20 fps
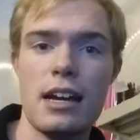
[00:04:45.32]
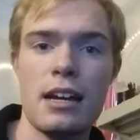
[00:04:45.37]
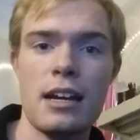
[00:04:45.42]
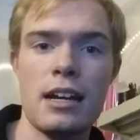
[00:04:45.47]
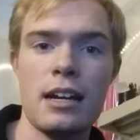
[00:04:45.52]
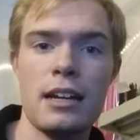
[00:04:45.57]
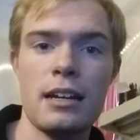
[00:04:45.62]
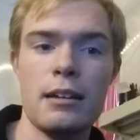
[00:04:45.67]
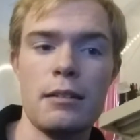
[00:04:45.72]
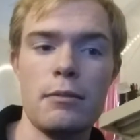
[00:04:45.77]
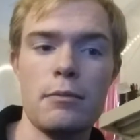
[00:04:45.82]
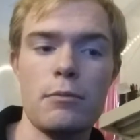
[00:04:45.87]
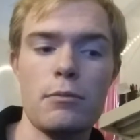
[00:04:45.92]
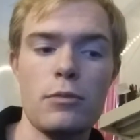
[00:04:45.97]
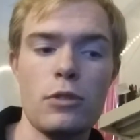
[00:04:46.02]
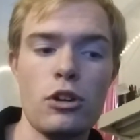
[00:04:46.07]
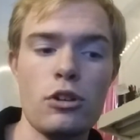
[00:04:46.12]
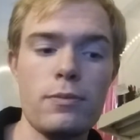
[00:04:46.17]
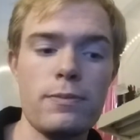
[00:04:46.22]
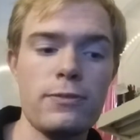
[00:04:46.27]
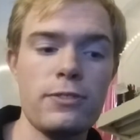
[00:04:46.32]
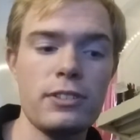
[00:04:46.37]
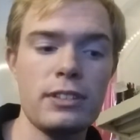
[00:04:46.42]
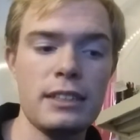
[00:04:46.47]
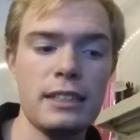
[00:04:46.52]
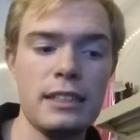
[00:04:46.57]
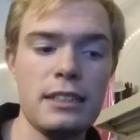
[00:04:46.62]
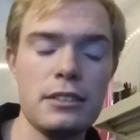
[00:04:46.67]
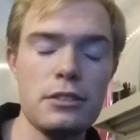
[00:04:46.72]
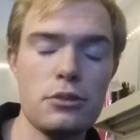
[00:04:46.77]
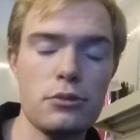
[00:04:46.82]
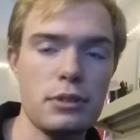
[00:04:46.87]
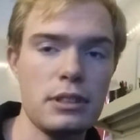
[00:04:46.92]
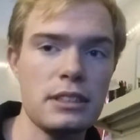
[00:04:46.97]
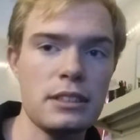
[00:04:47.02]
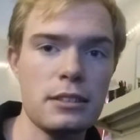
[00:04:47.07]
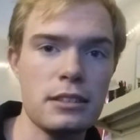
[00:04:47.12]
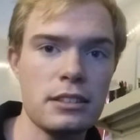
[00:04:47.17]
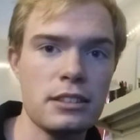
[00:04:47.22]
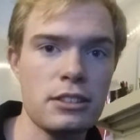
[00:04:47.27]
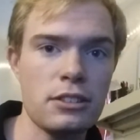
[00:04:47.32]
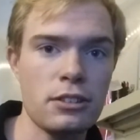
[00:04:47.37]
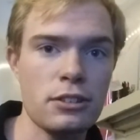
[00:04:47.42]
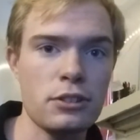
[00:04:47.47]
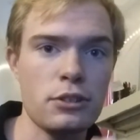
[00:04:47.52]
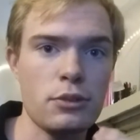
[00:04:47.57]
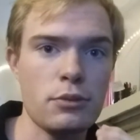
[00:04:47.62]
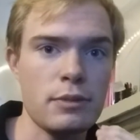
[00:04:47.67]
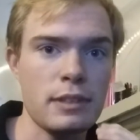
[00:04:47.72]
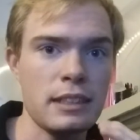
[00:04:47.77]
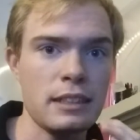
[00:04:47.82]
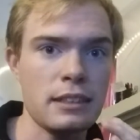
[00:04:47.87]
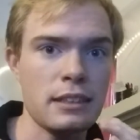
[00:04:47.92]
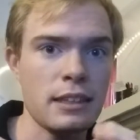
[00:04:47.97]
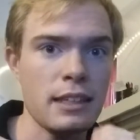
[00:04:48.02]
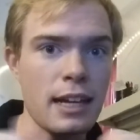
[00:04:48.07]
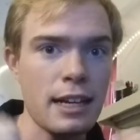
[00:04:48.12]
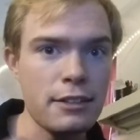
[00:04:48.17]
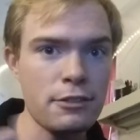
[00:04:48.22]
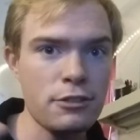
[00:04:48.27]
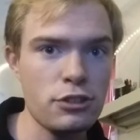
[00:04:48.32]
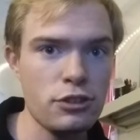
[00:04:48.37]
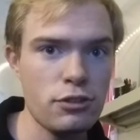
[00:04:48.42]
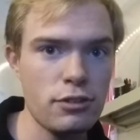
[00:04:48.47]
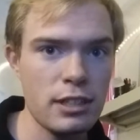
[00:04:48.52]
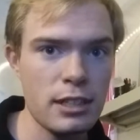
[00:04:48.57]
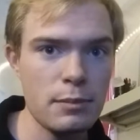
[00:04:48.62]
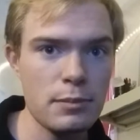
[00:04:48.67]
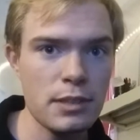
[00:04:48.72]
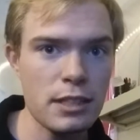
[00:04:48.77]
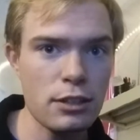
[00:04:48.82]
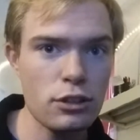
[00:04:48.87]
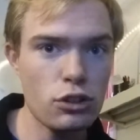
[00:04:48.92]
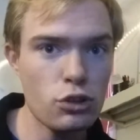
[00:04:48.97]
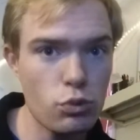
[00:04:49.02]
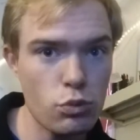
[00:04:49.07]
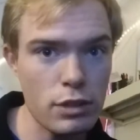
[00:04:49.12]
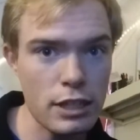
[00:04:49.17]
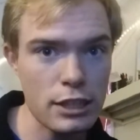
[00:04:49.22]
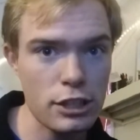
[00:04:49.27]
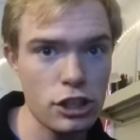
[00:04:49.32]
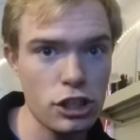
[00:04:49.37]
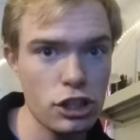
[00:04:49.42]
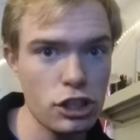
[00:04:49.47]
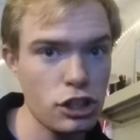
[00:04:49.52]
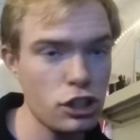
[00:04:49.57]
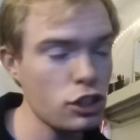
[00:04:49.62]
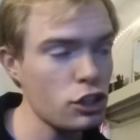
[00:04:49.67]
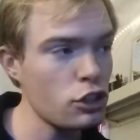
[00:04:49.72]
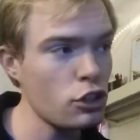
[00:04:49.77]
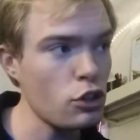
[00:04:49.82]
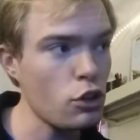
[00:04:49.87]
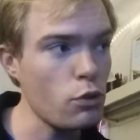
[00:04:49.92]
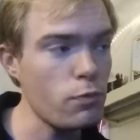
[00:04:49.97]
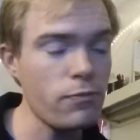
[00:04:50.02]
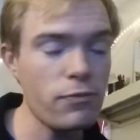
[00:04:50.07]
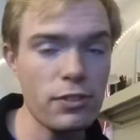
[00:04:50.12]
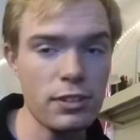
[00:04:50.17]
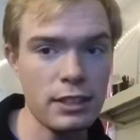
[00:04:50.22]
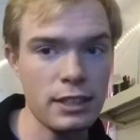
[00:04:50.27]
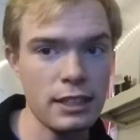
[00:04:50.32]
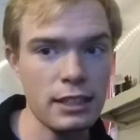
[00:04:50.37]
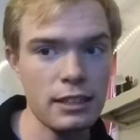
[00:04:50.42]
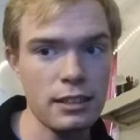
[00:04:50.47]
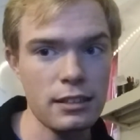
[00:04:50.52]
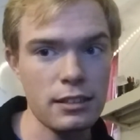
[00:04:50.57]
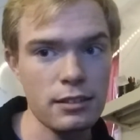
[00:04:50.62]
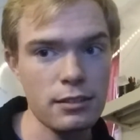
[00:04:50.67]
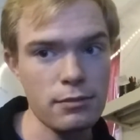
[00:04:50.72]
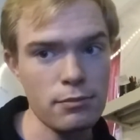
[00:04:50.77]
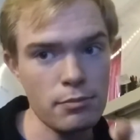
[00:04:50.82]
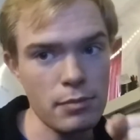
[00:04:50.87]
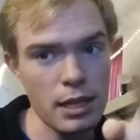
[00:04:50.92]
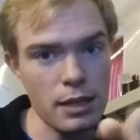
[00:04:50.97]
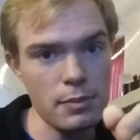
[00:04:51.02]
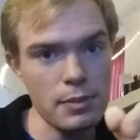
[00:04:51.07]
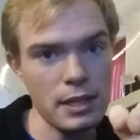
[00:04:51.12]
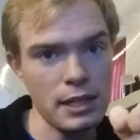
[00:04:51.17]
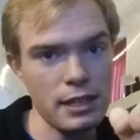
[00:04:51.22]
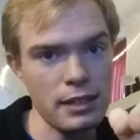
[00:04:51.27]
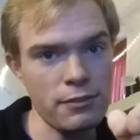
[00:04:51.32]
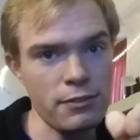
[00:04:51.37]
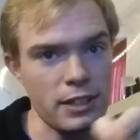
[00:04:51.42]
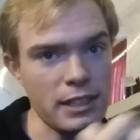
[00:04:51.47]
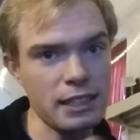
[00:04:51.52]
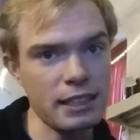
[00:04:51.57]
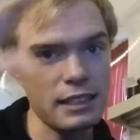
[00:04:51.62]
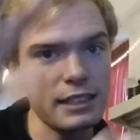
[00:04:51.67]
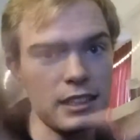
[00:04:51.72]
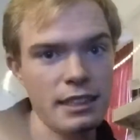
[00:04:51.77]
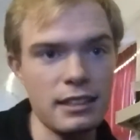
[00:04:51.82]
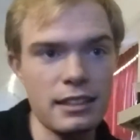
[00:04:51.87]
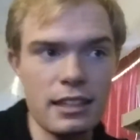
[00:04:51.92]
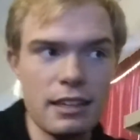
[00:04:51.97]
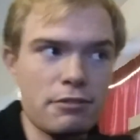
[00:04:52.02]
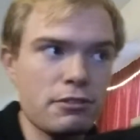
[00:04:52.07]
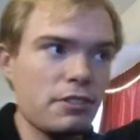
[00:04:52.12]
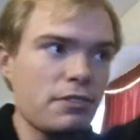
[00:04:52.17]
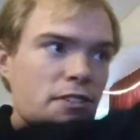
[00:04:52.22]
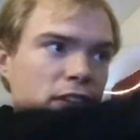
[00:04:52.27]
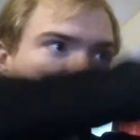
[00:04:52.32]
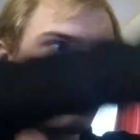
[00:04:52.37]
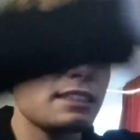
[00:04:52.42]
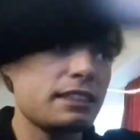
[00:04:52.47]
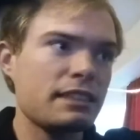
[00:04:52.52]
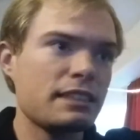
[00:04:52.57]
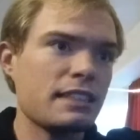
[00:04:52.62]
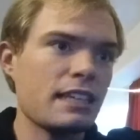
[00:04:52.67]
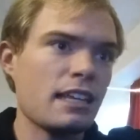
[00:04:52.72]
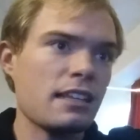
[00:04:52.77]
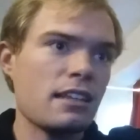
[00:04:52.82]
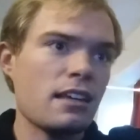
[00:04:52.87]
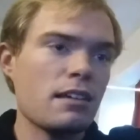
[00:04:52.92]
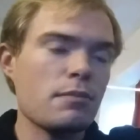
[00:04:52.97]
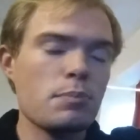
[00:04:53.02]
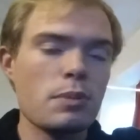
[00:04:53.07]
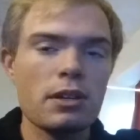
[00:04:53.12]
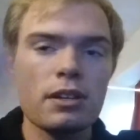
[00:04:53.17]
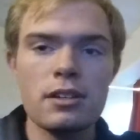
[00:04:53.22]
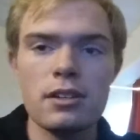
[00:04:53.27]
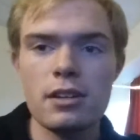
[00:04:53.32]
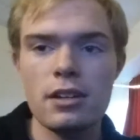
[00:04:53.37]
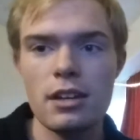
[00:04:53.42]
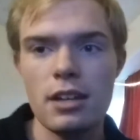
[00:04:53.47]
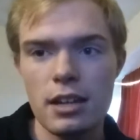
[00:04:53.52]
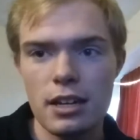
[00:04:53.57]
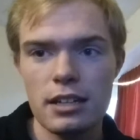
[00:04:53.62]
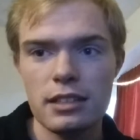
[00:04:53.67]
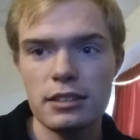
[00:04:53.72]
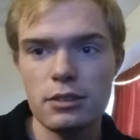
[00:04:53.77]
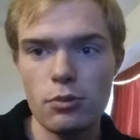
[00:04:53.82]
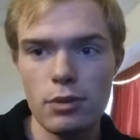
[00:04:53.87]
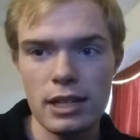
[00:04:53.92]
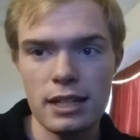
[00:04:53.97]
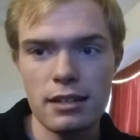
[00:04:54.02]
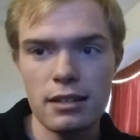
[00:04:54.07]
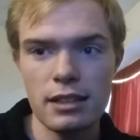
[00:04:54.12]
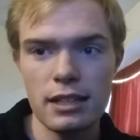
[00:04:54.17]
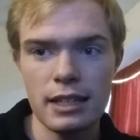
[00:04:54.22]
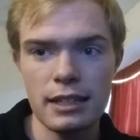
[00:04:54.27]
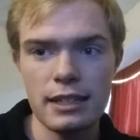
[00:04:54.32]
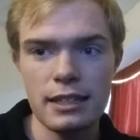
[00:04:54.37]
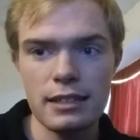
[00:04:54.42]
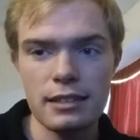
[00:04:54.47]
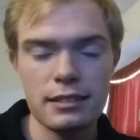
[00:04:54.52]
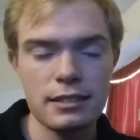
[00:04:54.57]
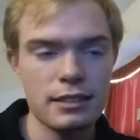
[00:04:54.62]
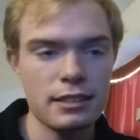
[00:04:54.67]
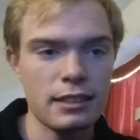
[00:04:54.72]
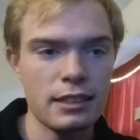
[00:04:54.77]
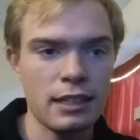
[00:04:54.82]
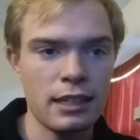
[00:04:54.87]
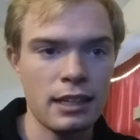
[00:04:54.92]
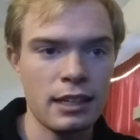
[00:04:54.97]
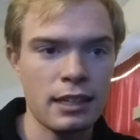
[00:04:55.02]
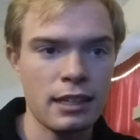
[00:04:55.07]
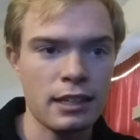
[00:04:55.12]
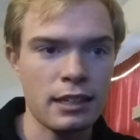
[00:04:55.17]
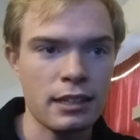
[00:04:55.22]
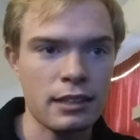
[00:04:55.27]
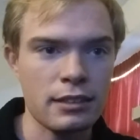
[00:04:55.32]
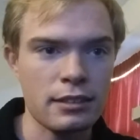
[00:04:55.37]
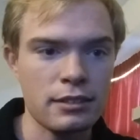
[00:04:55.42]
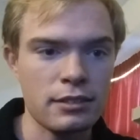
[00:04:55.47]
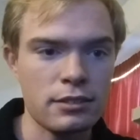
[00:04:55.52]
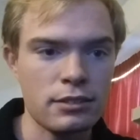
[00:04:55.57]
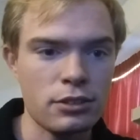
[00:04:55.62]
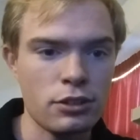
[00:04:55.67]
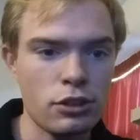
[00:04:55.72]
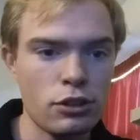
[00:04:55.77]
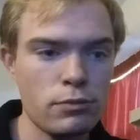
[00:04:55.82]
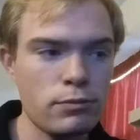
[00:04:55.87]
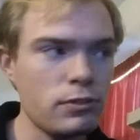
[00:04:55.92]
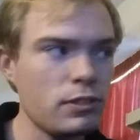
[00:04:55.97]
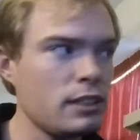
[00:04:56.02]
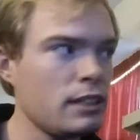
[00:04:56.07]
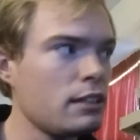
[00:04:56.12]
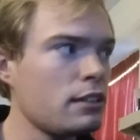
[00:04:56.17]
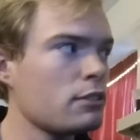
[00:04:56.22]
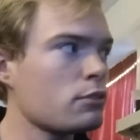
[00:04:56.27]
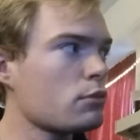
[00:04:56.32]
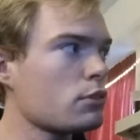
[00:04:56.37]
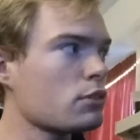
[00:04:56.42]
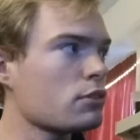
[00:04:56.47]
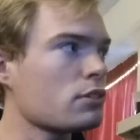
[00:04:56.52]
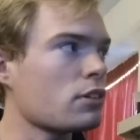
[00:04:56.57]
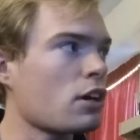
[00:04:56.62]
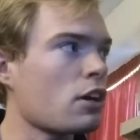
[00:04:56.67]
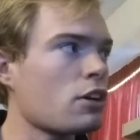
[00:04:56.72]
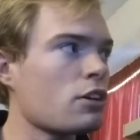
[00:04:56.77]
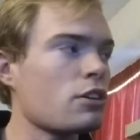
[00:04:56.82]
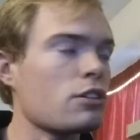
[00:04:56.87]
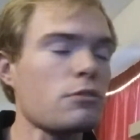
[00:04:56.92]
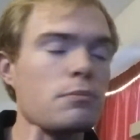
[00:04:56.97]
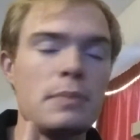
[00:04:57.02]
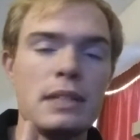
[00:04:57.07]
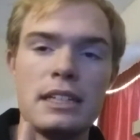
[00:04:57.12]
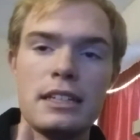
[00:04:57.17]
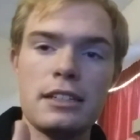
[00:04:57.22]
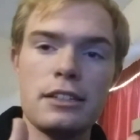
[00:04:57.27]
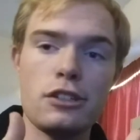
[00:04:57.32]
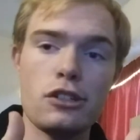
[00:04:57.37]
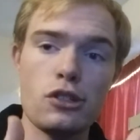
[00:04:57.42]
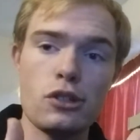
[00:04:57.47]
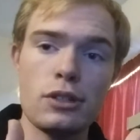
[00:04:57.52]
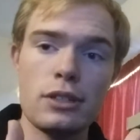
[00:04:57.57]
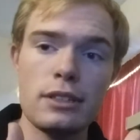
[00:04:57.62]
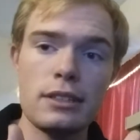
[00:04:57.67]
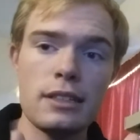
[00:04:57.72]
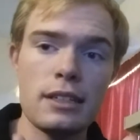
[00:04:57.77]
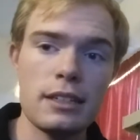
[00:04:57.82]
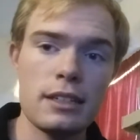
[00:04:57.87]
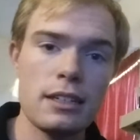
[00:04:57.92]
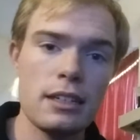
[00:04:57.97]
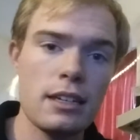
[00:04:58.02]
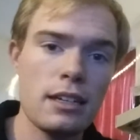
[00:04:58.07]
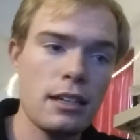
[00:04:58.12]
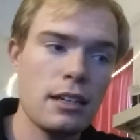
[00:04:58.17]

I'm hopefully going to start doing live streams on Twitch. Hopefully. Maybe. If I can get everything set up the way I like it. And hopefully it will all be good.